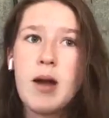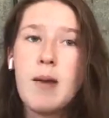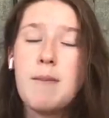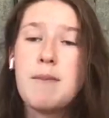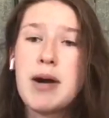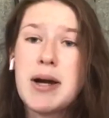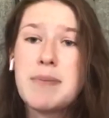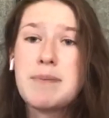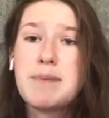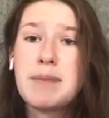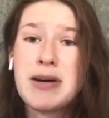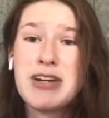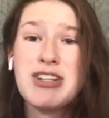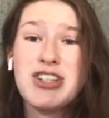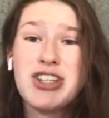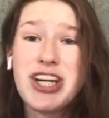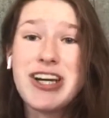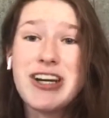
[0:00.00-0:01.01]
My
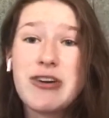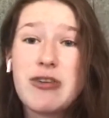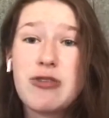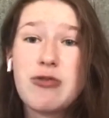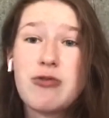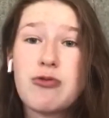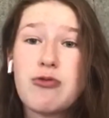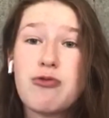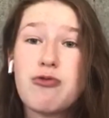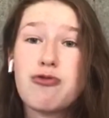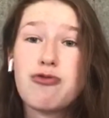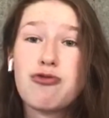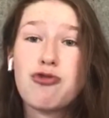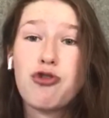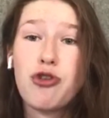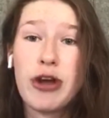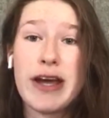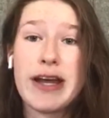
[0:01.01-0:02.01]
budget
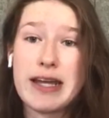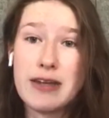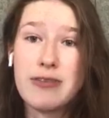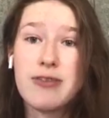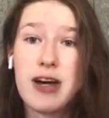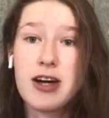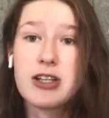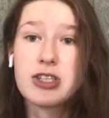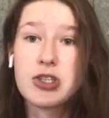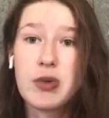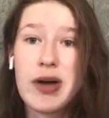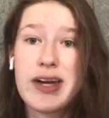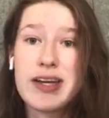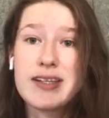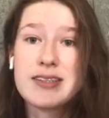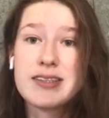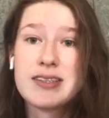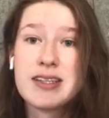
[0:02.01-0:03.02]
really
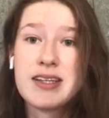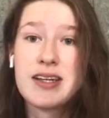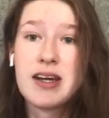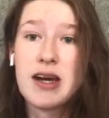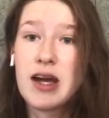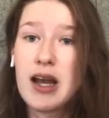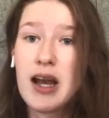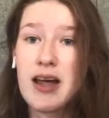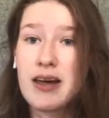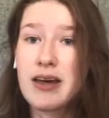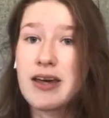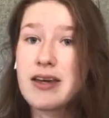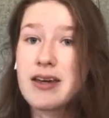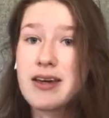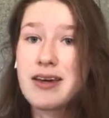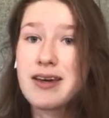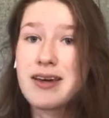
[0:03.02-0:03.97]
fluctuates. Like